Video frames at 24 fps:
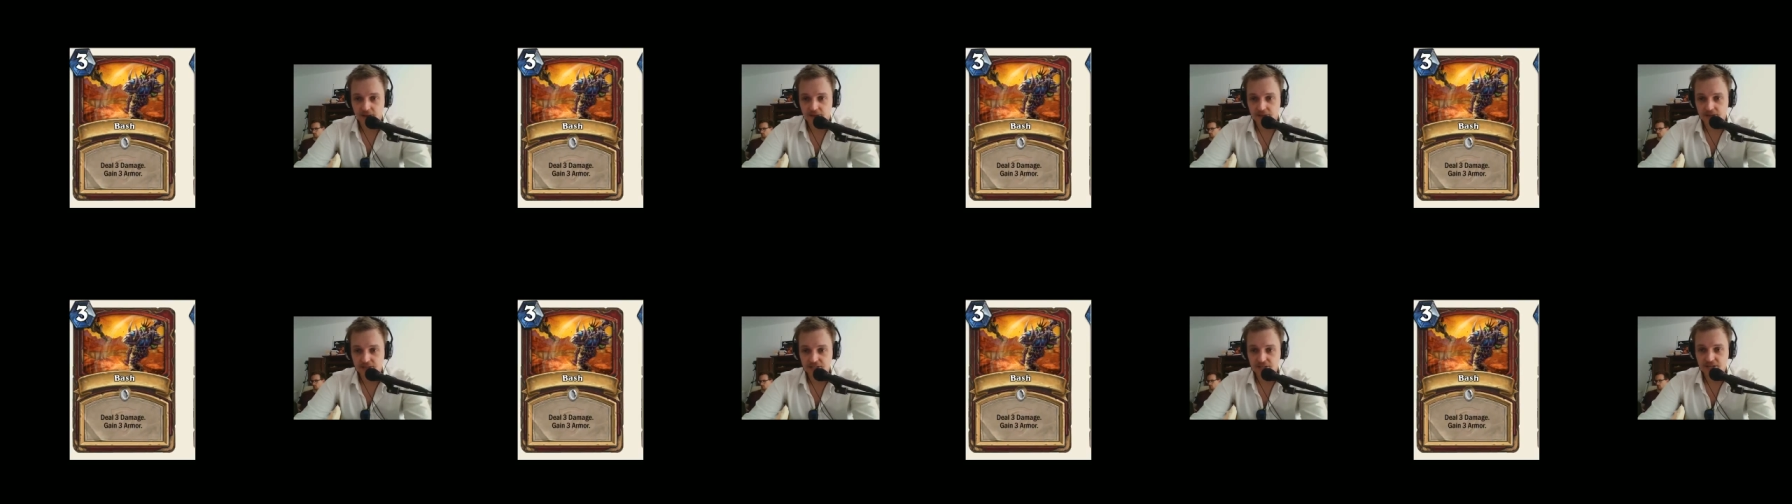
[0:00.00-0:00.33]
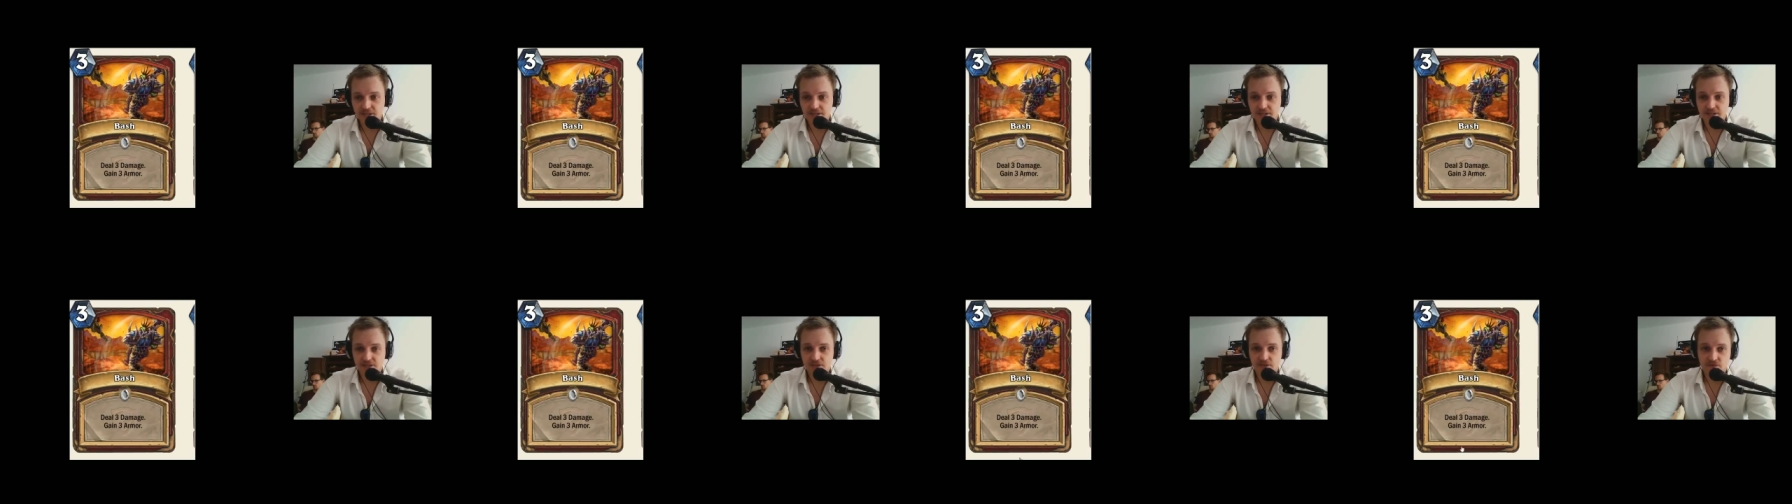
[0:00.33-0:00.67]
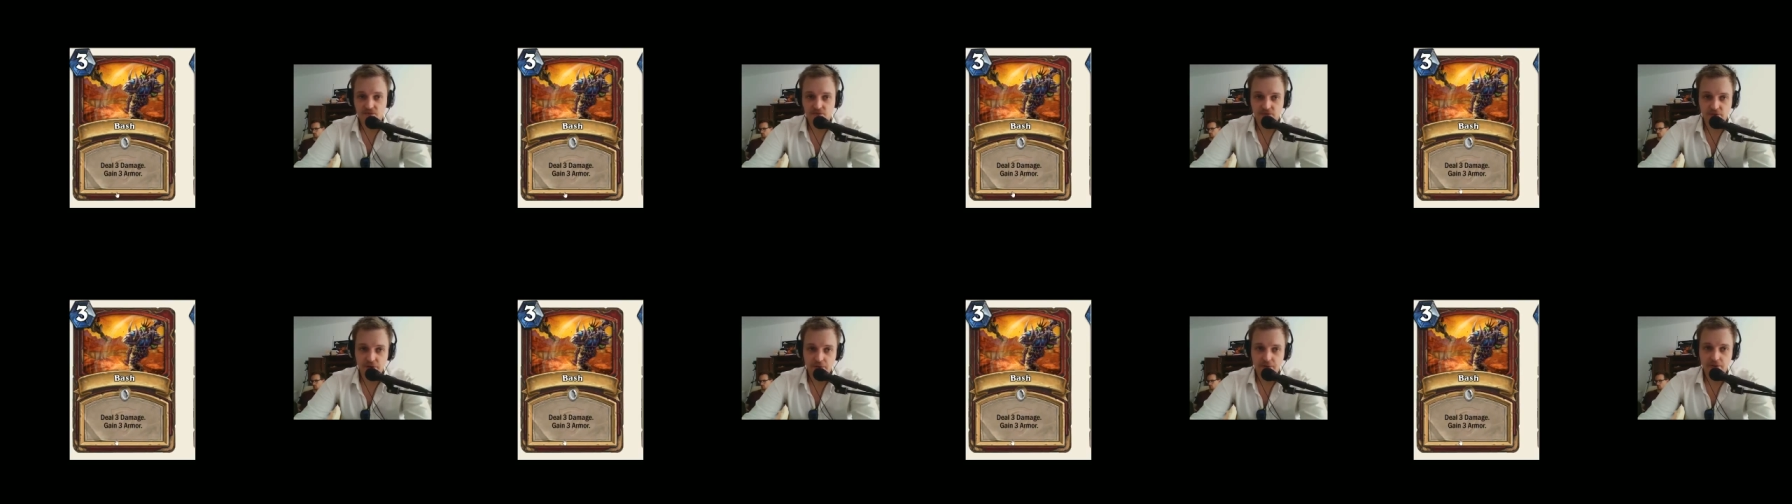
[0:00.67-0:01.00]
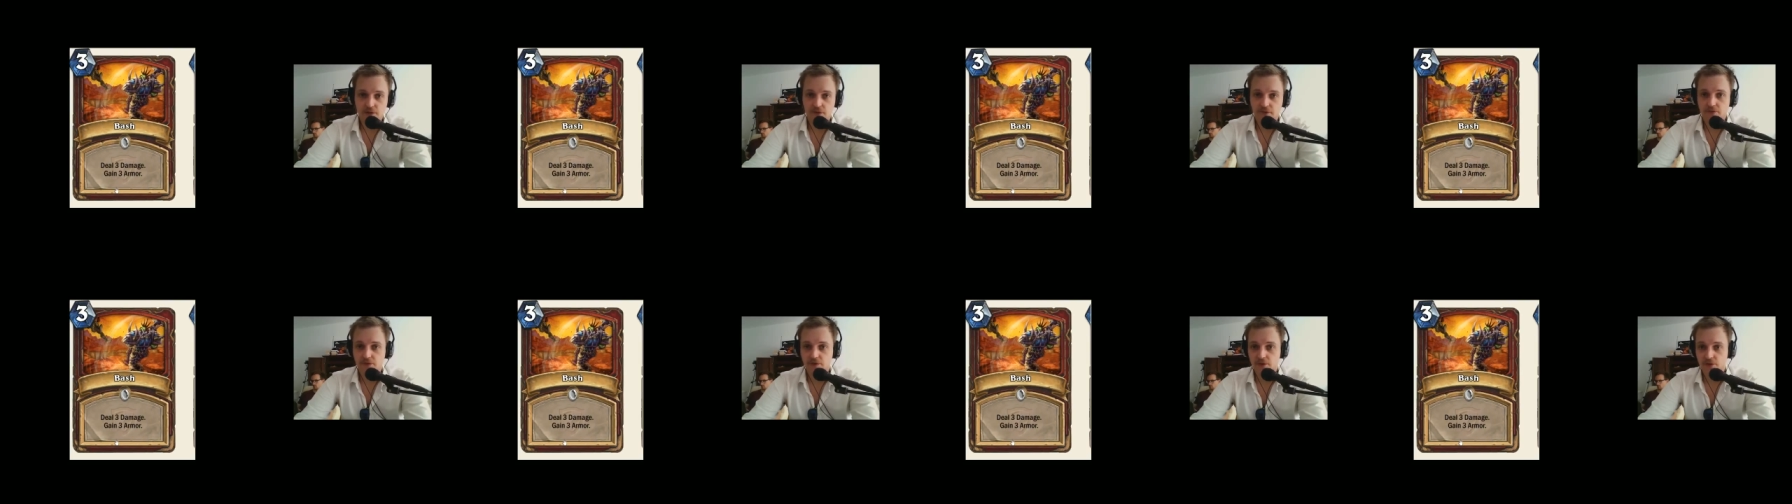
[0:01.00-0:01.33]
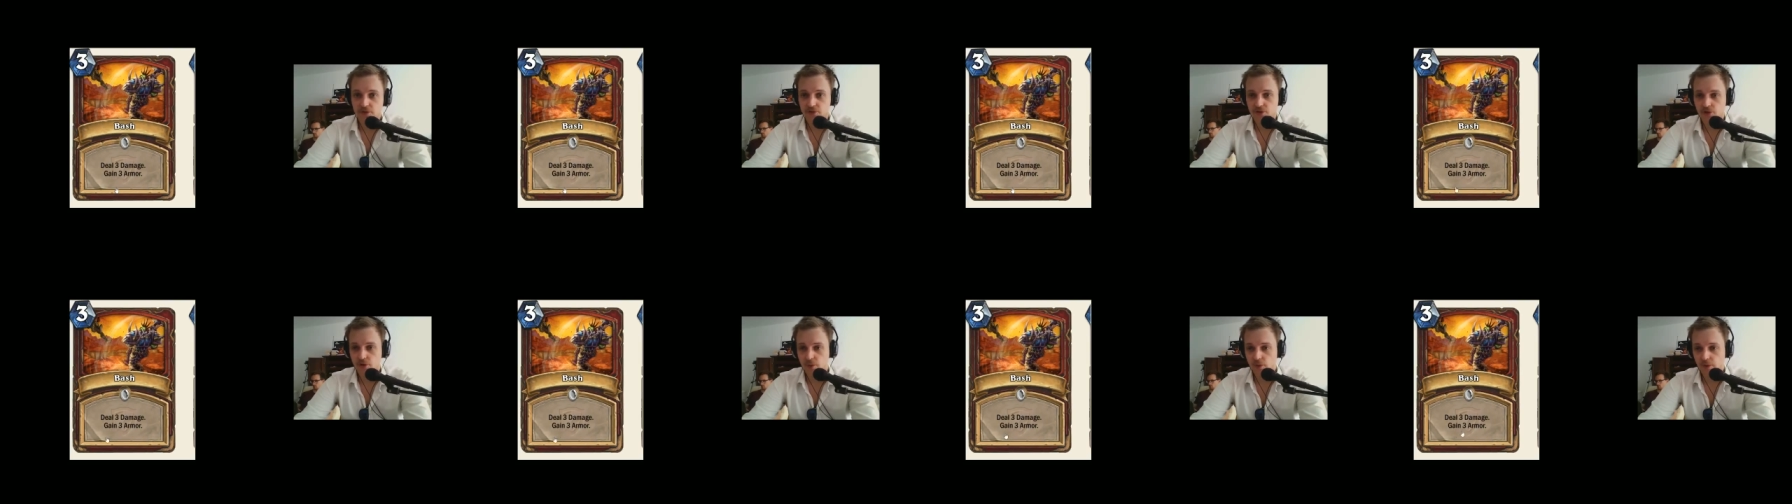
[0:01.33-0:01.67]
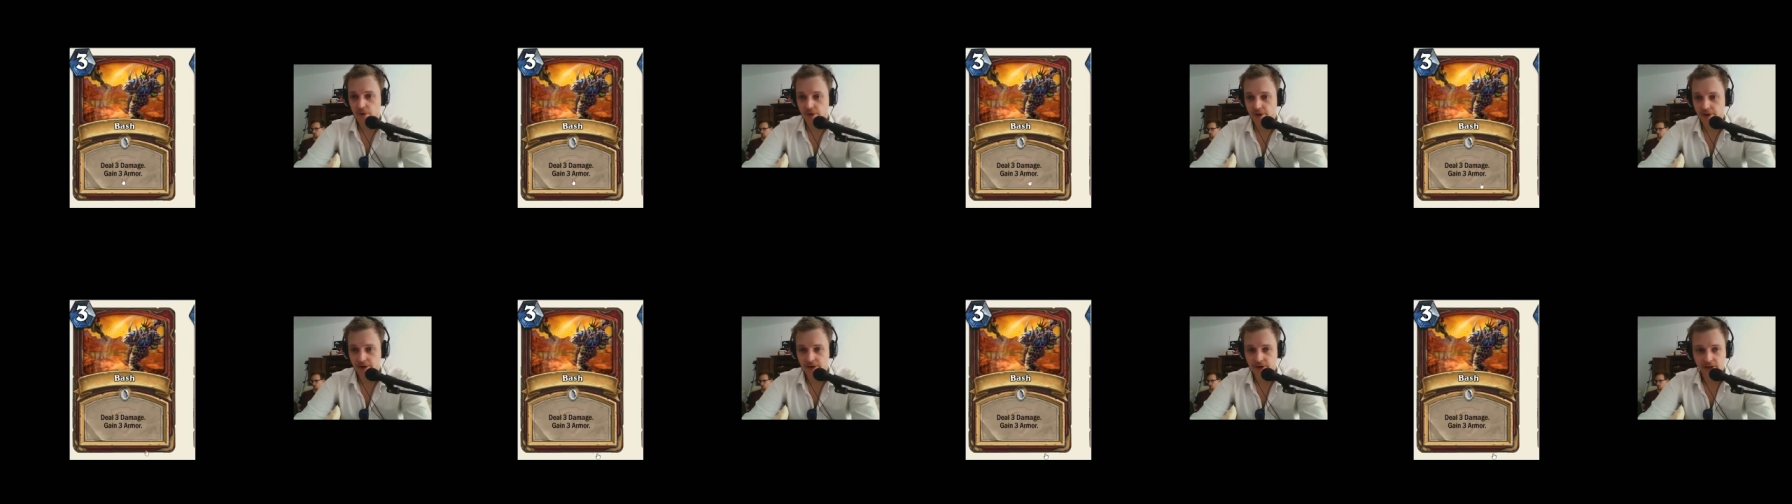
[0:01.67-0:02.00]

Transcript: This card is very good for control warrior.